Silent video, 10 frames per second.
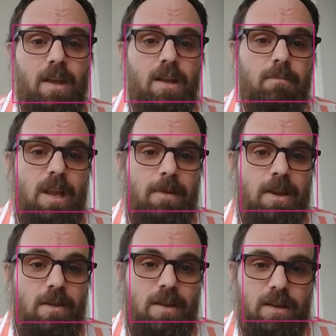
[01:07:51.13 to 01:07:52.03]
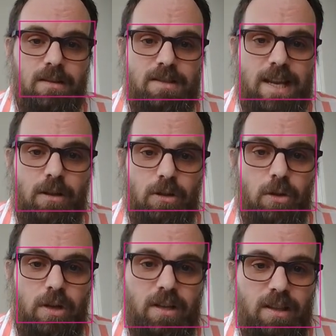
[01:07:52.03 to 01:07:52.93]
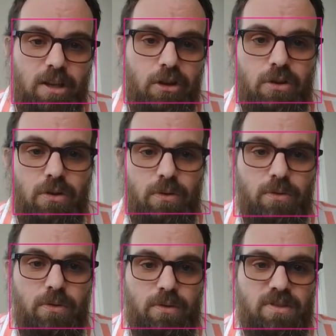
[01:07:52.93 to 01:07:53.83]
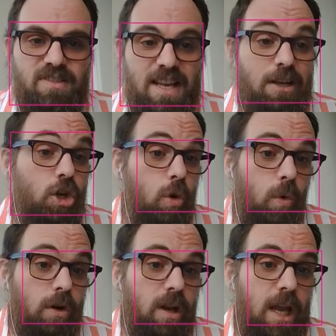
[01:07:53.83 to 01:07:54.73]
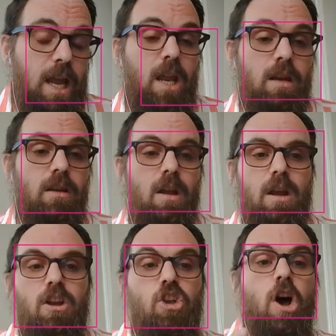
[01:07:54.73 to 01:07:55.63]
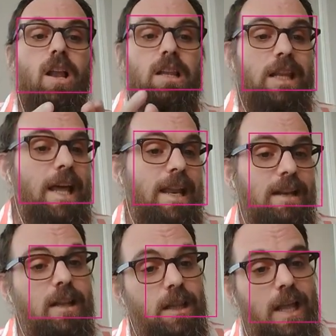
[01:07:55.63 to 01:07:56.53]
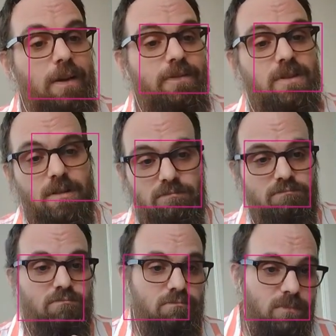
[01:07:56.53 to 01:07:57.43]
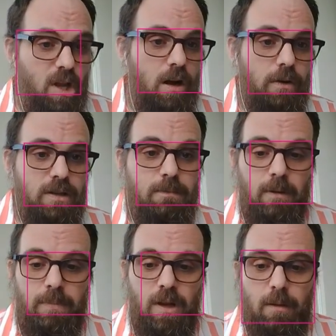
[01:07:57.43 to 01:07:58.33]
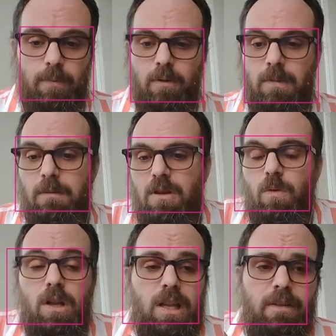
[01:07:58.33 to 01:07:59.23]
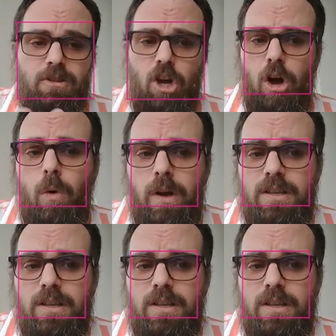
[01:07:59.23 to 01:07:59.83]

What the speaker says: Maybe you can take a look at the canoe's Z coordinate and not let left always bump you up. Or maybe you want left always